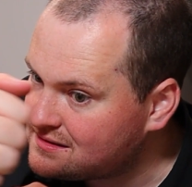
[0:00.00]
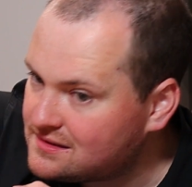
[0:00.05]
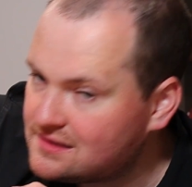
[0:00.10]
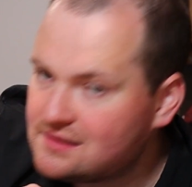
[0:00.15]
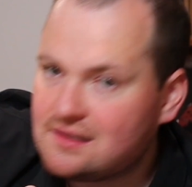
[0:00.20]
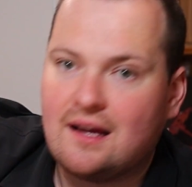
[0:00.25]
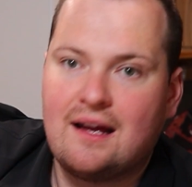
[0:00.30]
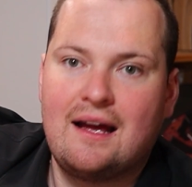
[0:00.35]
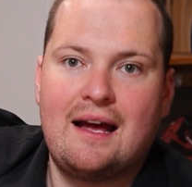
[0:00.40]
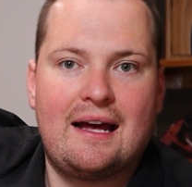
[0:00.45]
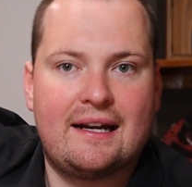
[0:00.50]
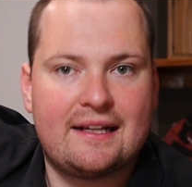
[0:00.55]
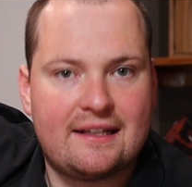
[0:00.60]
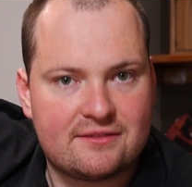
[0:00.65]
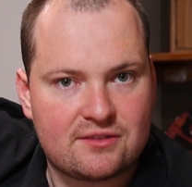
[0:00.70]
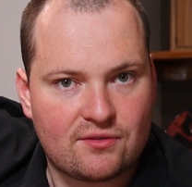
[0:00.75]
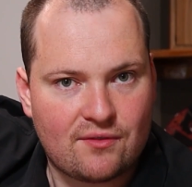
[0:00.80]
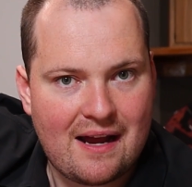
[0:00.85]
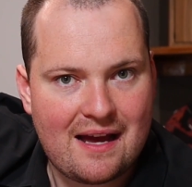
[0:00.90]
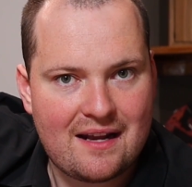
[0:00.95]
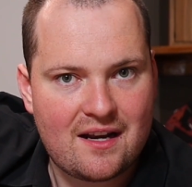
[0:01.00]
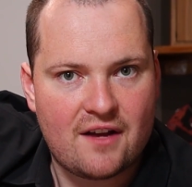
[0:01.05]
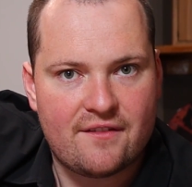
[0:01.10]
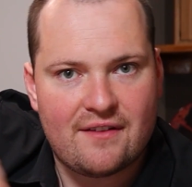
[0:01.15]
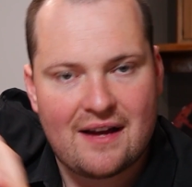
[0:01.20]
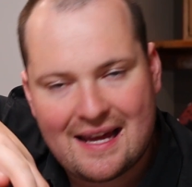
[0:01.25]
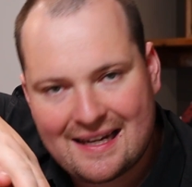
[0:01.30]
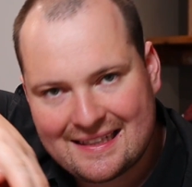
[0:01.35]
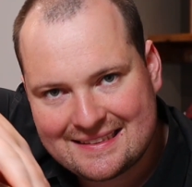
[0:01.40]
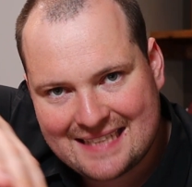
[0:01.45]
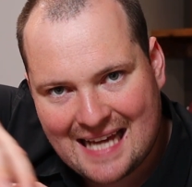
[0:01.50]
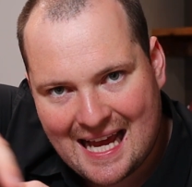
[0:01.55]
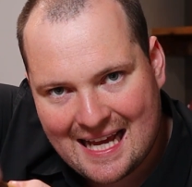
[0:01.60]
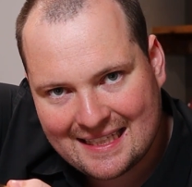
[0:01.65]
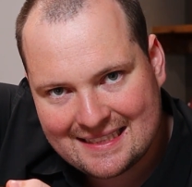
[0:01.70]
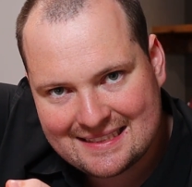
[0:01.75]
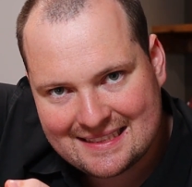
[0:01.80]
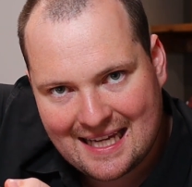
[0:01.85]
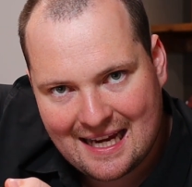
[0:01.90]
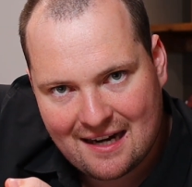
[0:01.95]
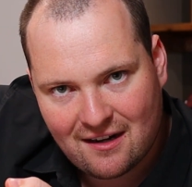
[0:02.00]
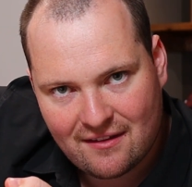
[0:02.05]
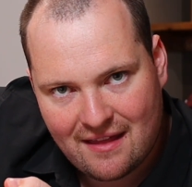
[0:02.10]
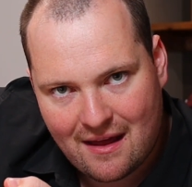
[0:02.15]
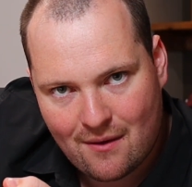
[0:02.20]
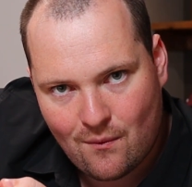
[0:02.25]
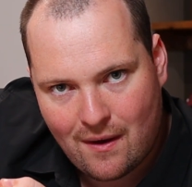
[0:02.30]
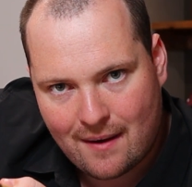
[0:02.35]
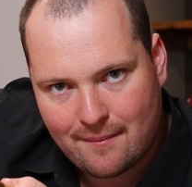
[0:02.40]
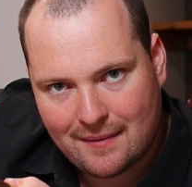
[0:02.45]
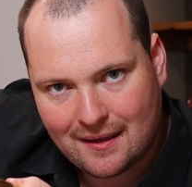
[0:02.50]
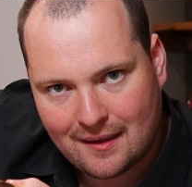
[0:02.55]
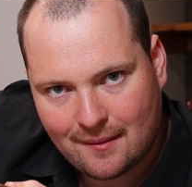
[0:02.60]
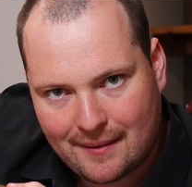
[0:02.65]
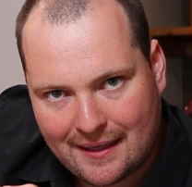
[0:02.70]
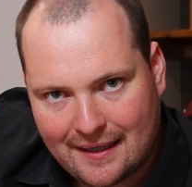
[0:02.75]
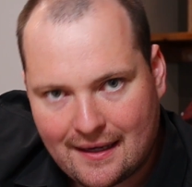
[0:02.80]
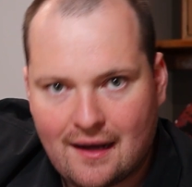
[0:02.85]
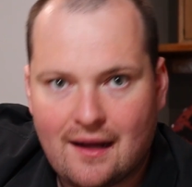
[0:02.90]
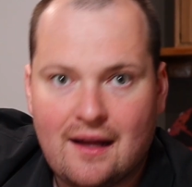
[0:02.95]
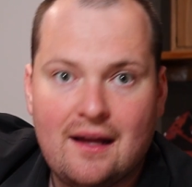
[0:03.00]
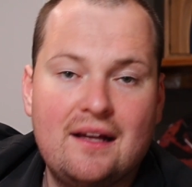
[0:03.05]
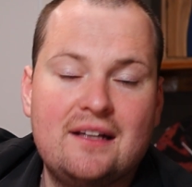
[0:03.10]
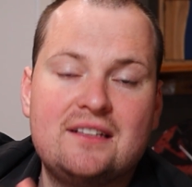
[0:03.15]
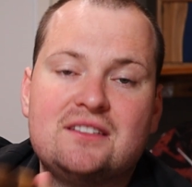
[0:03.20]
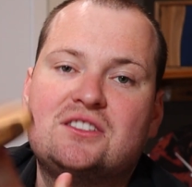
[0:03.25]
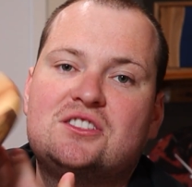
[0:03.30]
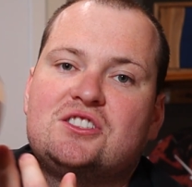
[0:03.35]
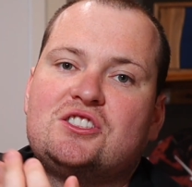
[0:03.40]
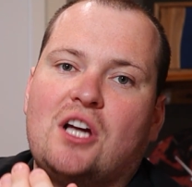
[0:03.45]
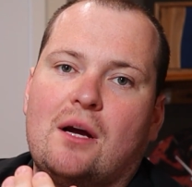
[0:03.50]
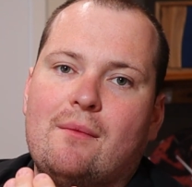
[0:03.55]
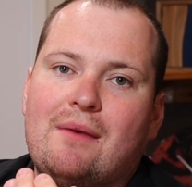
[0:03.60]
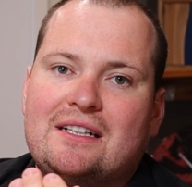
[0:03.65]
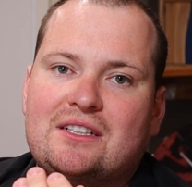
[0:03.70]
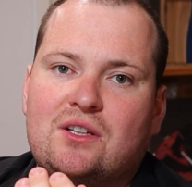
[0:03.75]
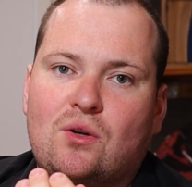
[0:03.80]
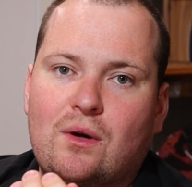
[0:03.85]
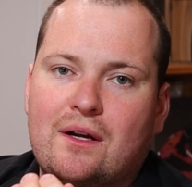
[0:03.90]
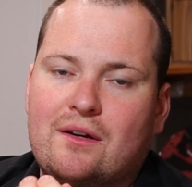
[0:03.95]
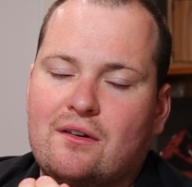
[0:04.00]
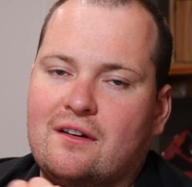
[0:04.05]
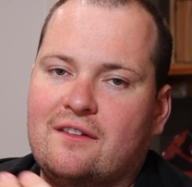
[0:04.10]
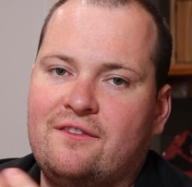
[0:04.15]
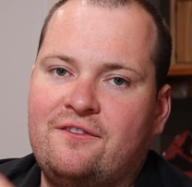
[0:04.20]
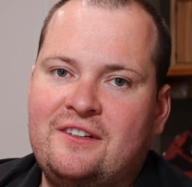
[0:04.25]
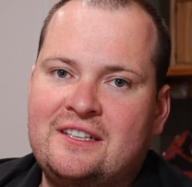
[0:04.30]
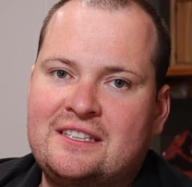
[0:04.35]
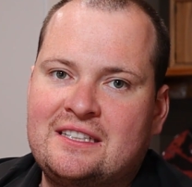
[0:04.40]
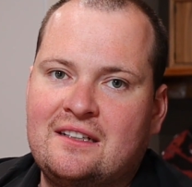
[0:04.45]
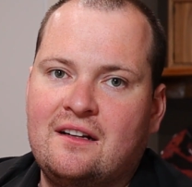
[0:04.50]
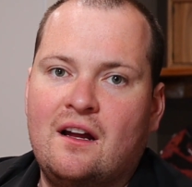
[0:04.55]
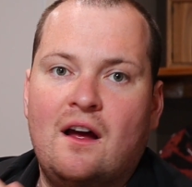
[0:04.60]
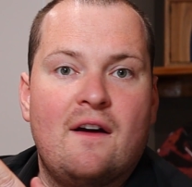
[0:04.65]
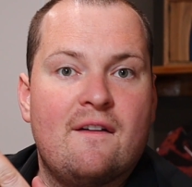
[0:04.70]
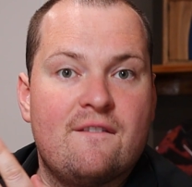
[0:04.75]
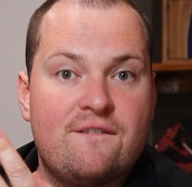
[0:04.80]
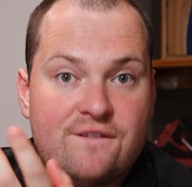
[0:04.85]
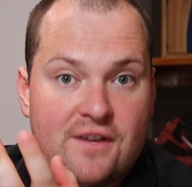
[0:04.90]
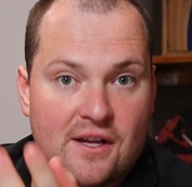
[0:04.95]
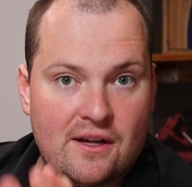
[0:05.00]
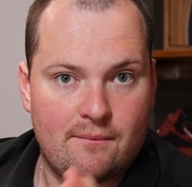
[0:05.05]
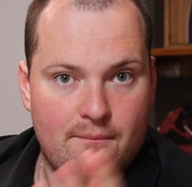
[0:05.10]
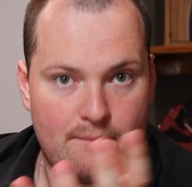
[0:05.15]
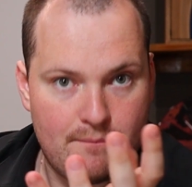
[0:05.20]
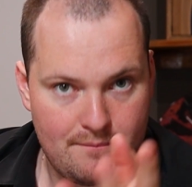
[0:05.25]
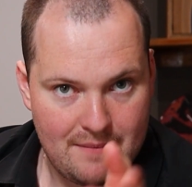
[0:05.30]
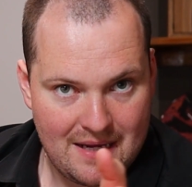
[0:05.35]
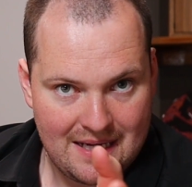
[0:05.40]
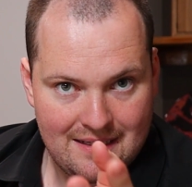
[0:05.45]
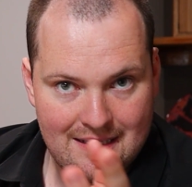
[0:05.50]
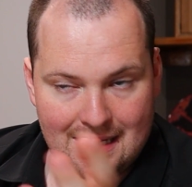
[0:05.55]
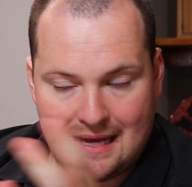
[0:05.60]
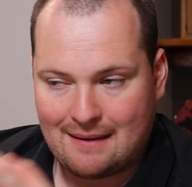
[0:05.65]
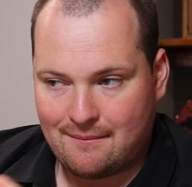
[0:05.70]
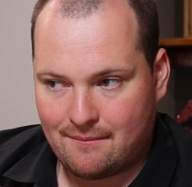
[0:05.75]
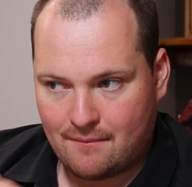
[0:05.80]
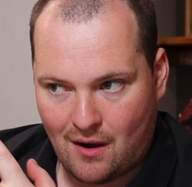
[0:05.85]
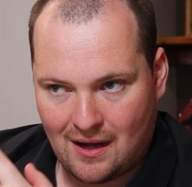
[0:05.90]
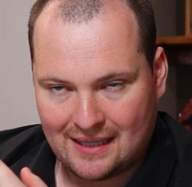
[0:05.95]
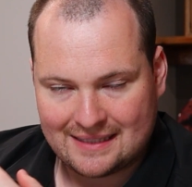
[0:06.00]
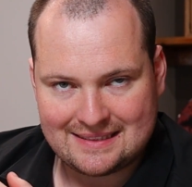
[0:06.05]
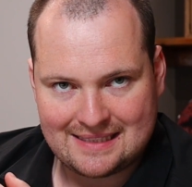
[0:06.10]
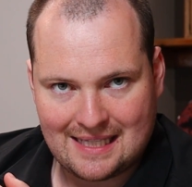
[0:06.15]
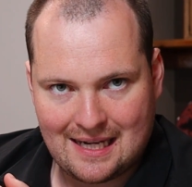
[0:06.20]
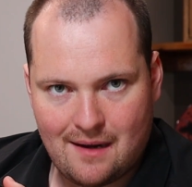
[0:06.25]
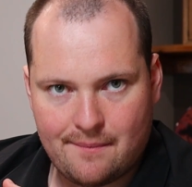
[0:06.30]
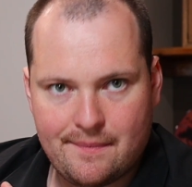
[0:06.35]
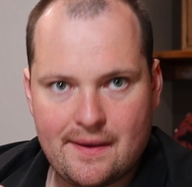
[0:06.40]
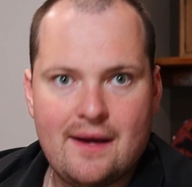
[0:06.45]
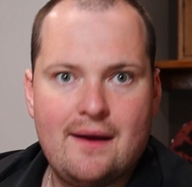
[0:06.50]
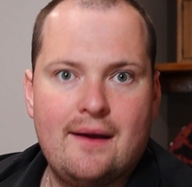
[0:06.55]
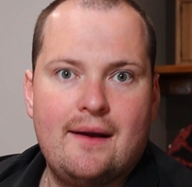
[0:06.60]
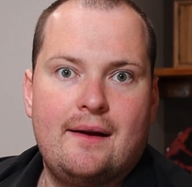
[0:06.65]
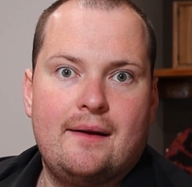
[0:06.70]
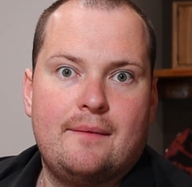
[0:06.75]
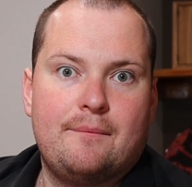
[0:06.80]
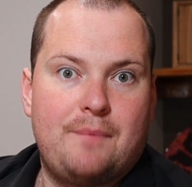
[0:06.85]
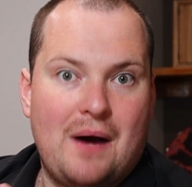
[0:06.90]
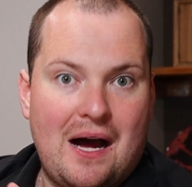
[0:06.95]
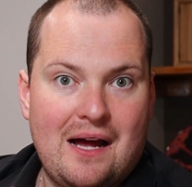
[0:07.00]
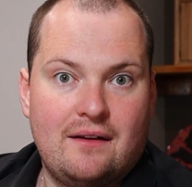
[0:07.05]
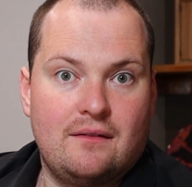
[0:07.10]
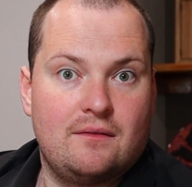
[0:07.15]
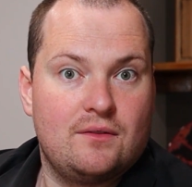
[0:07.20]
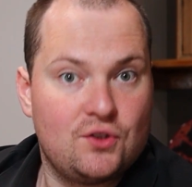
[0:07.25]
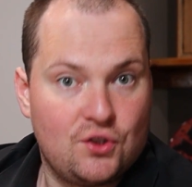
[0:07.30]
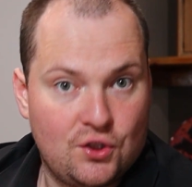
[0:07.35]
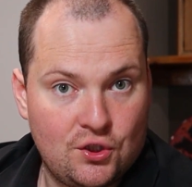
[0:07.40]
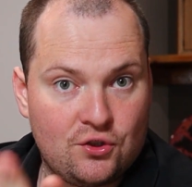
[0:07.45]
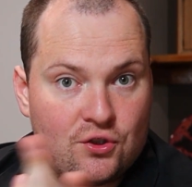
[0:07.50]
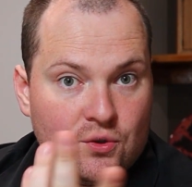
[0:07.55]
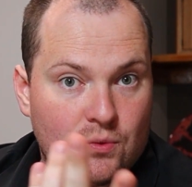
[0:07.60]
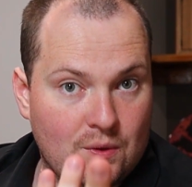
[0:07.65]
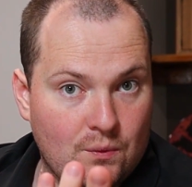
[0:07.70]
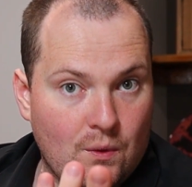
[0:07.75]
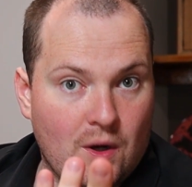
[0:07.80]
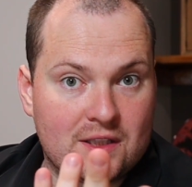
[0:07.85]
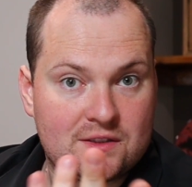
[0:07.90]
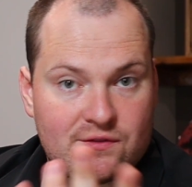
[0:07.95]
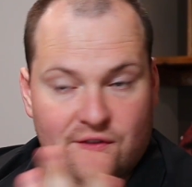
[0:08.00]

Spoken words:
And it gives a round over, and it takes care of that 1 millimeter. So much quicker and efficient for me and my setup, but you do what works for